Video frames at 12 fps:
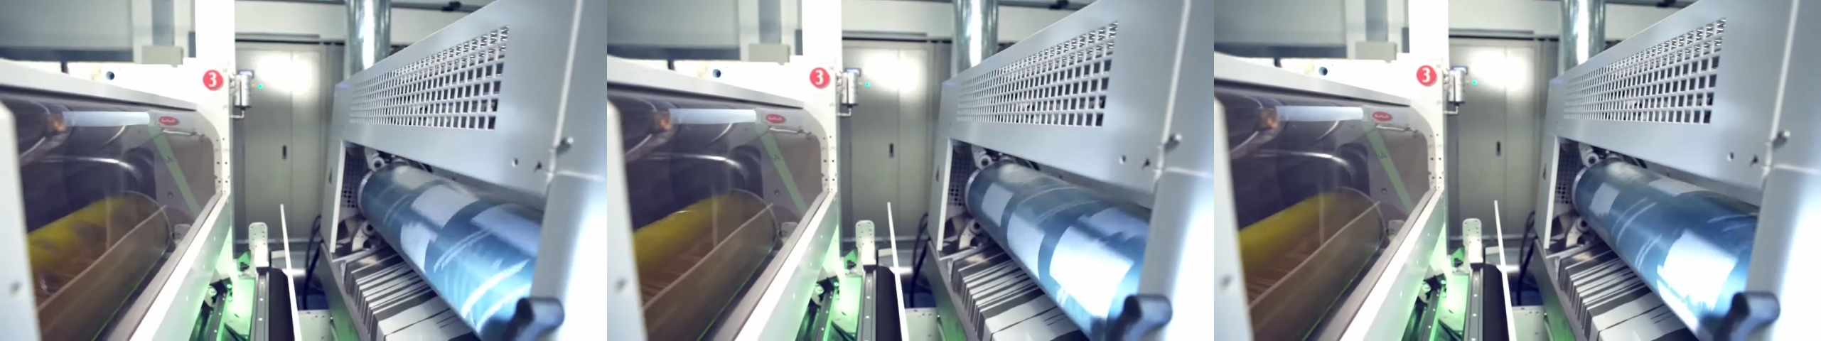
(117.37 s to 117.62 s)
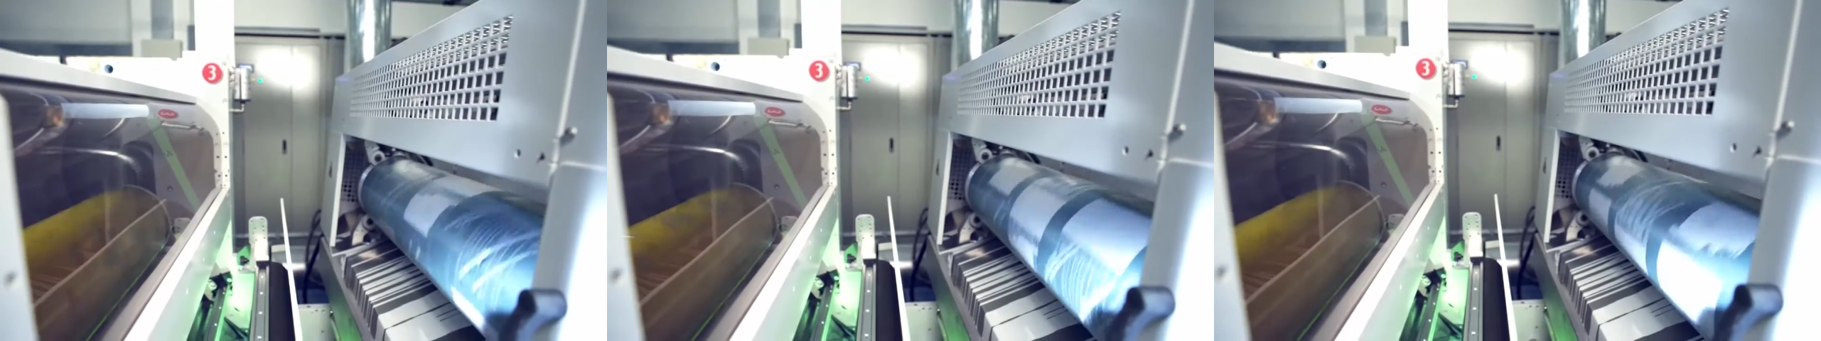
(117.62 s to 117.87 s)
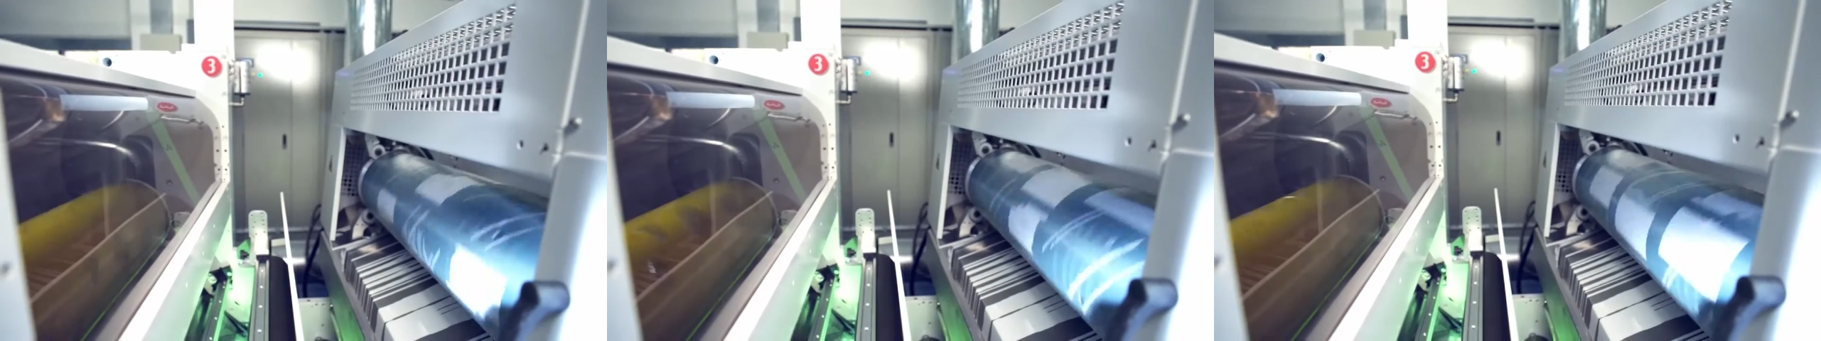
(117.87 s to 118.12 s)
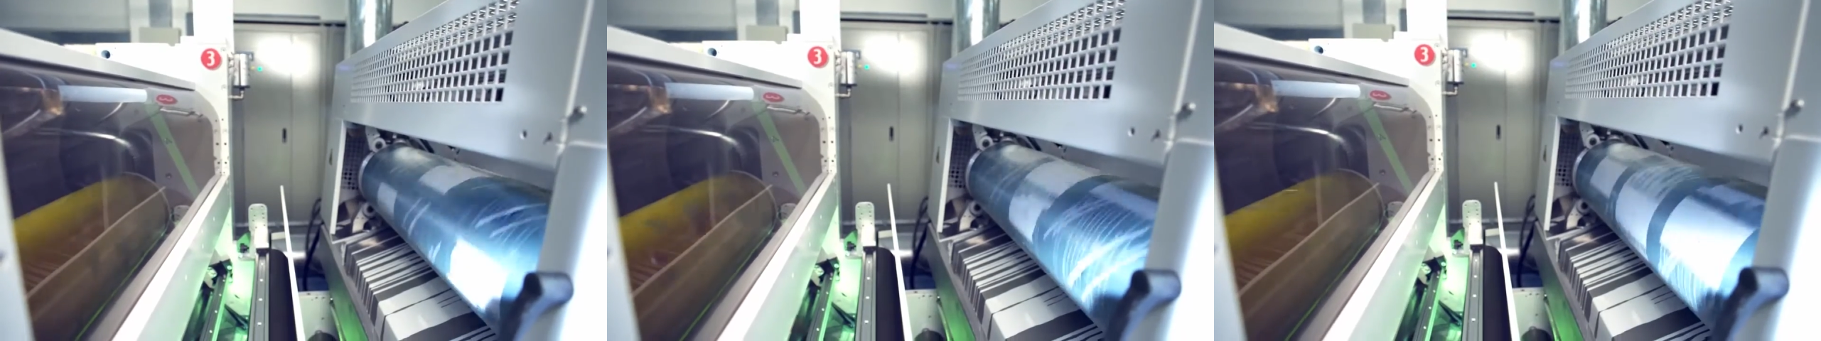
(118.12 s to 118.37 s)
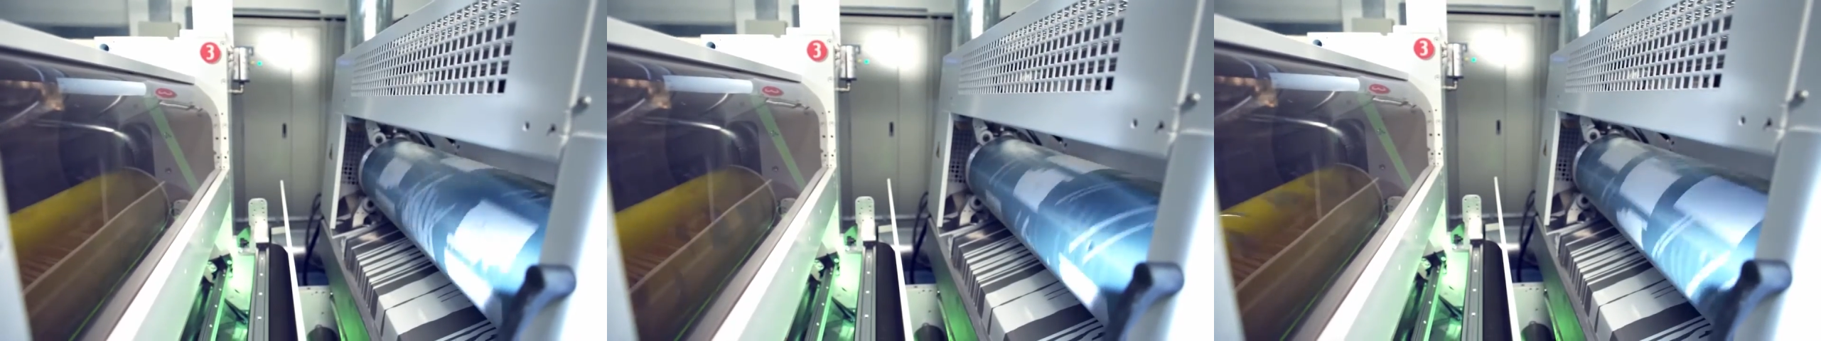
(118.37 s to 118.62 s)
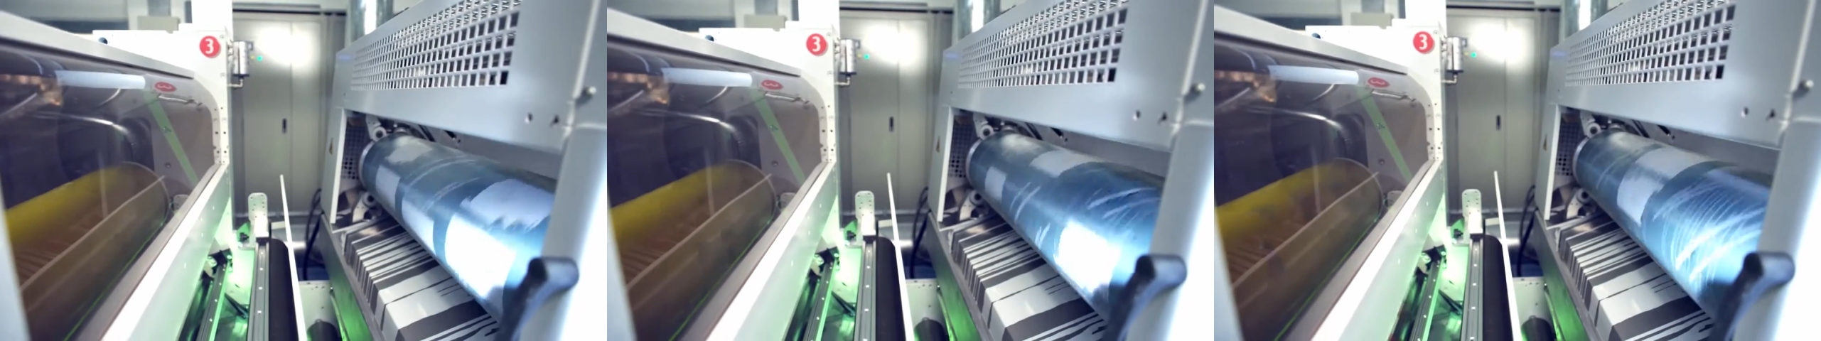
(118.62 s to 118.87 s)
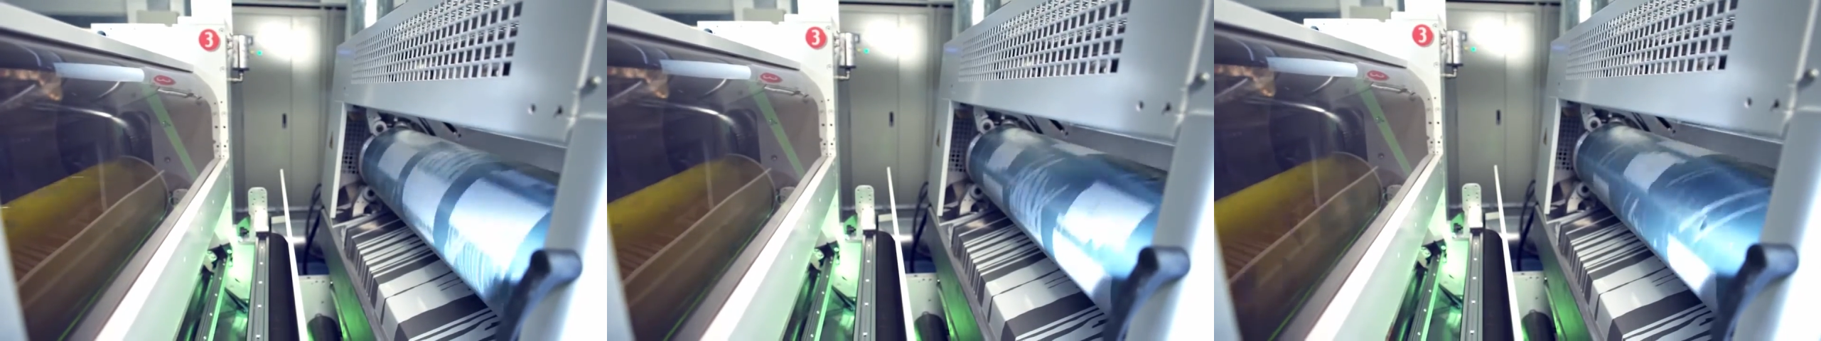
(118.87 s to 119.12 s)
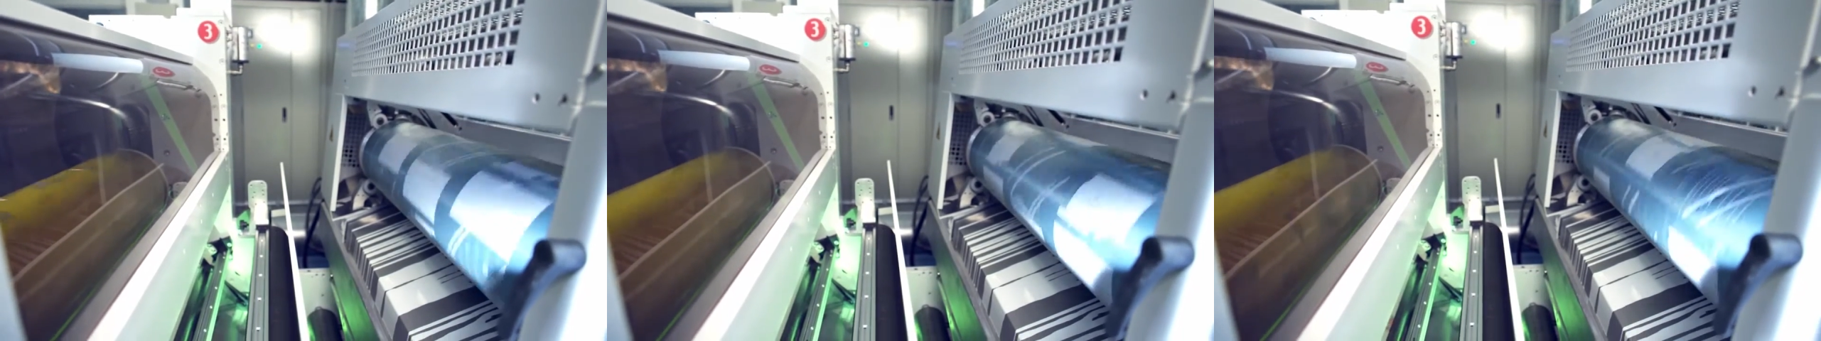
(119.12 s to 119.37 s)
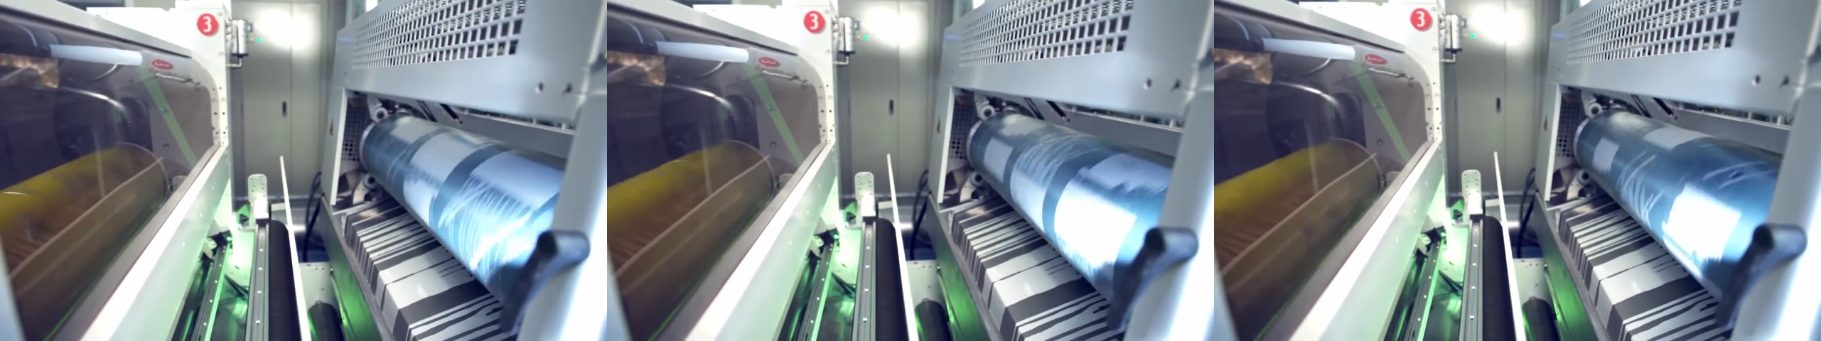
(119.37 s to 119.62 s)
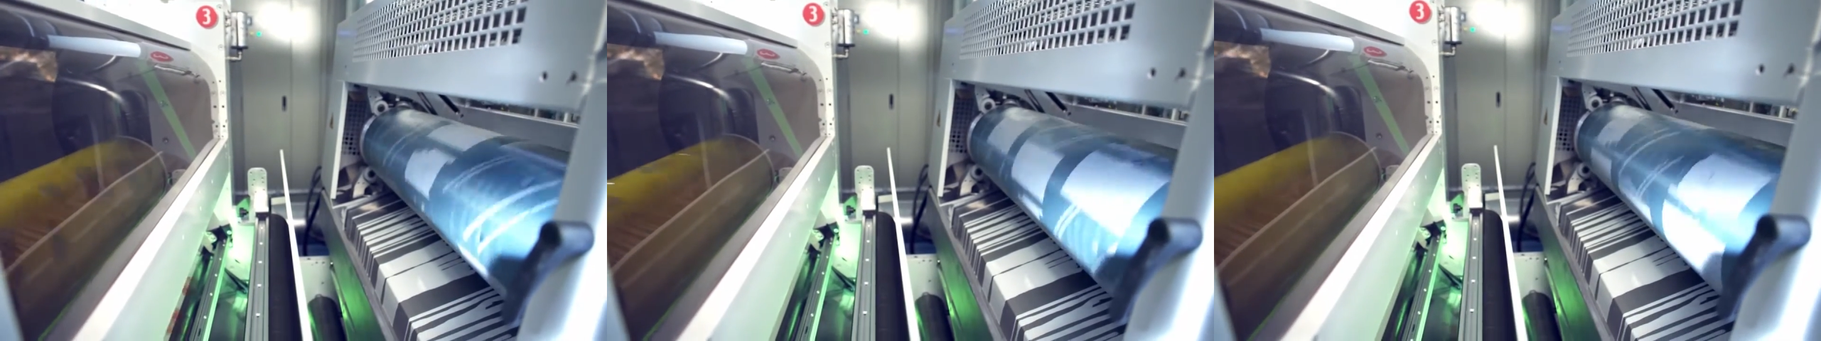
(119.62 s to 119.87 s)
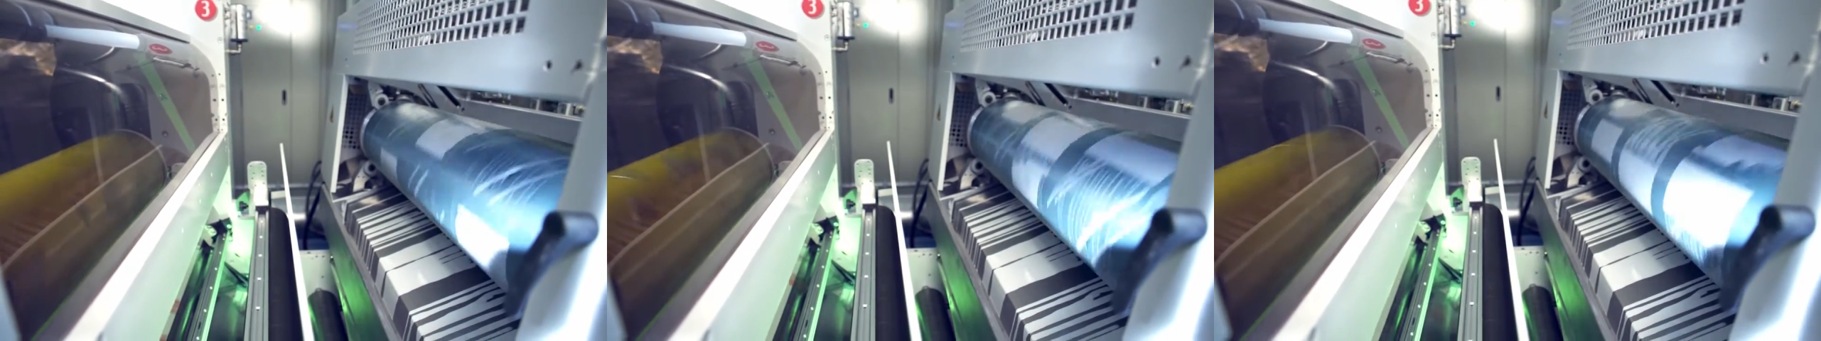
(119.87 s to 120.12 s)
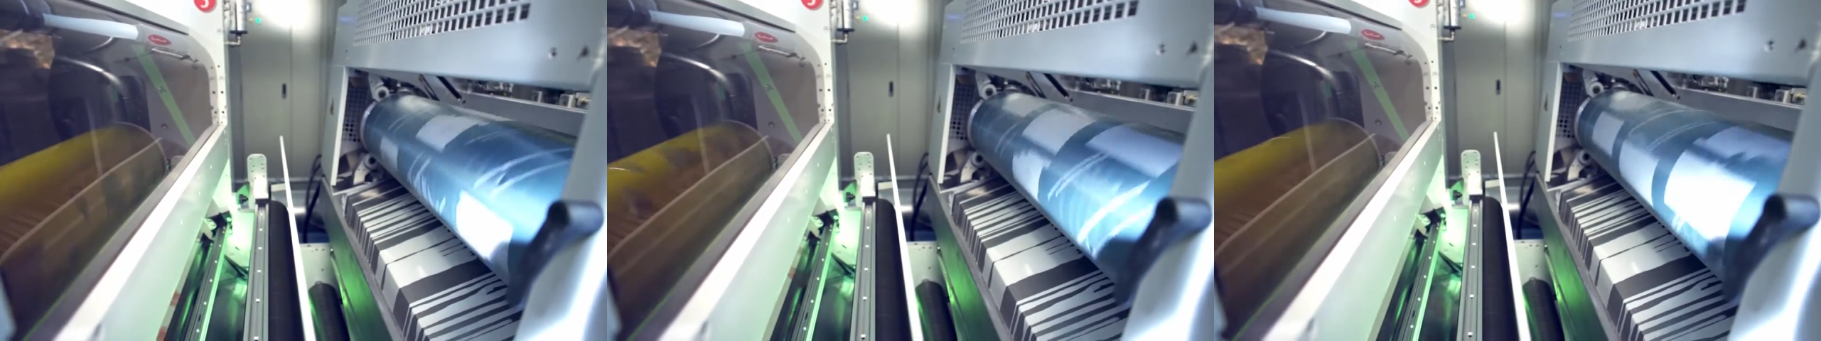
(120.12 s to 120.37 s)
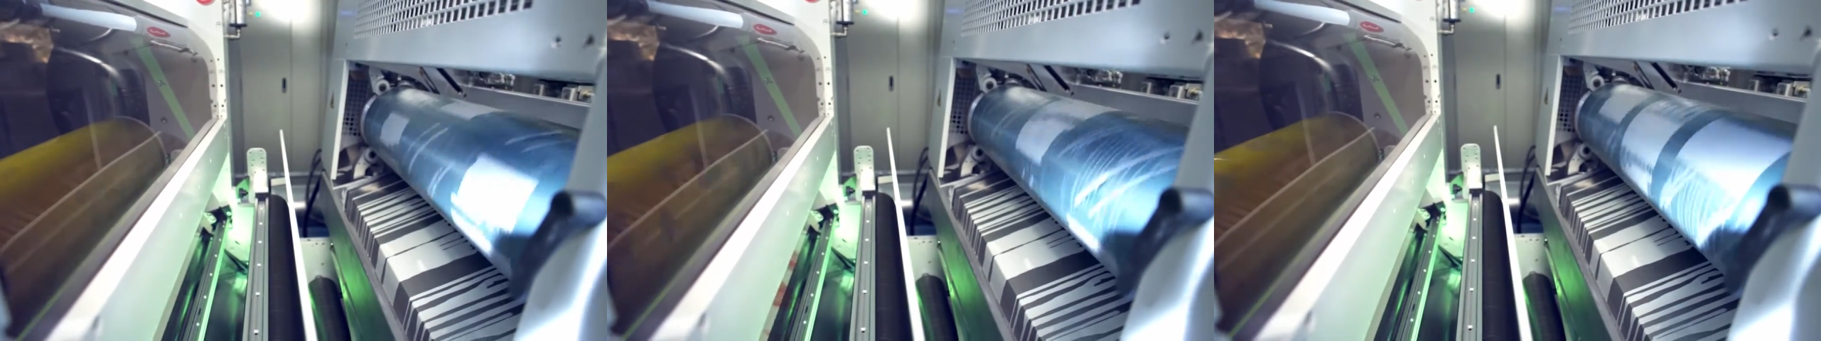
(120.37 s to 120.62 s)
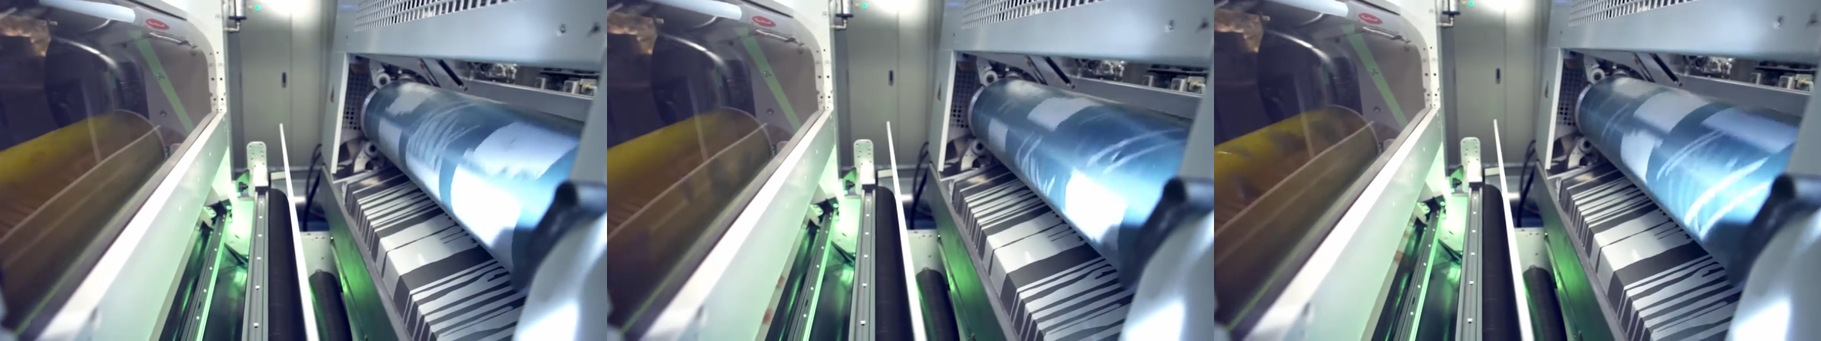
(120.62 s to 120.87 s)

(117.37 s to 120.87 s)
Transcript: (no speaker visible)